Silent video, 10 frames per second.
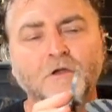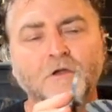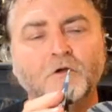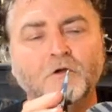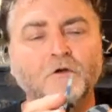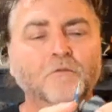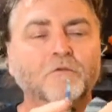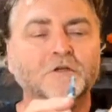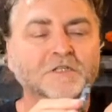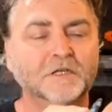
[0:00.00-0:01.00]
Oop, wrong
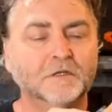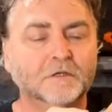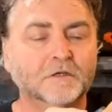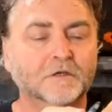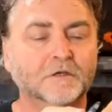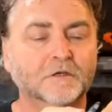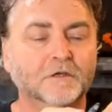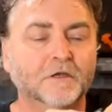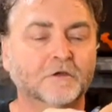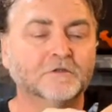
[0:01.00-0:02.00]
side. That
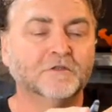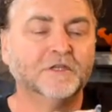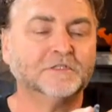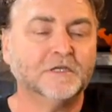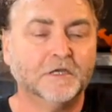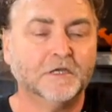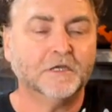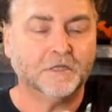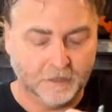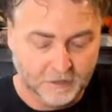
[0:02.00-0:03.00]
goes on that side,
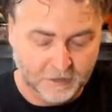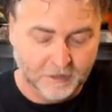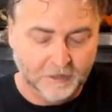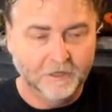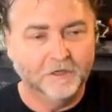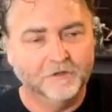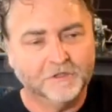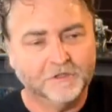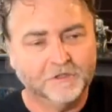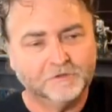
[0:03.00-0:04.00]
and
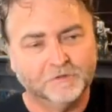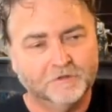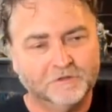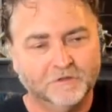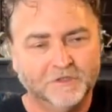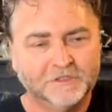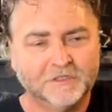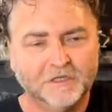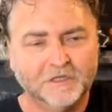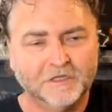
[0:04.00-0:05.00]
this one goes on this
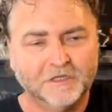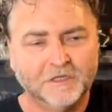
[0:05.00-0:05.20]
side.